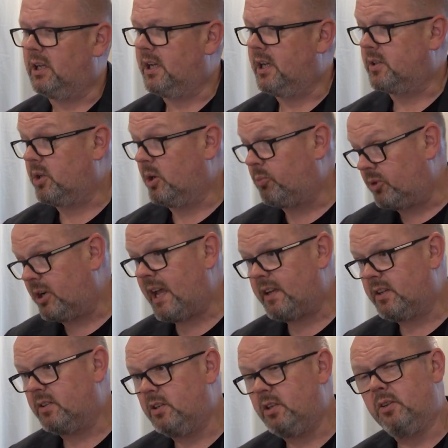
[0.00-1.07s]
It's got a
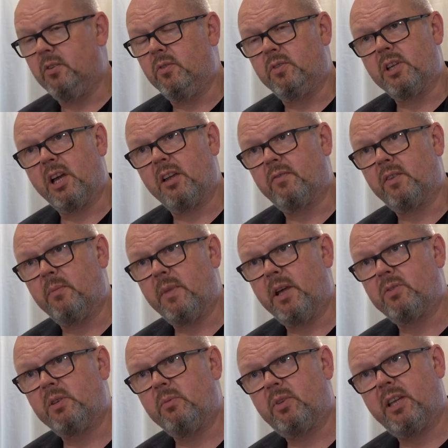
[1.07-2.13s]
brand new diaphragm
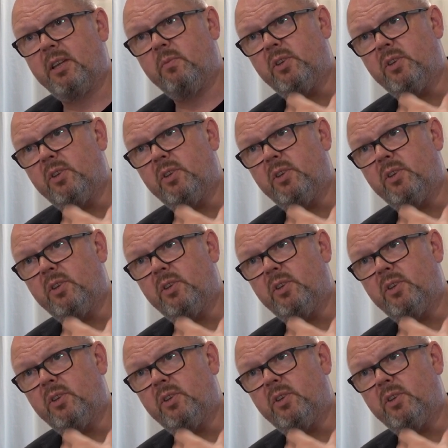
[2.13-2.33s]
mounting plate,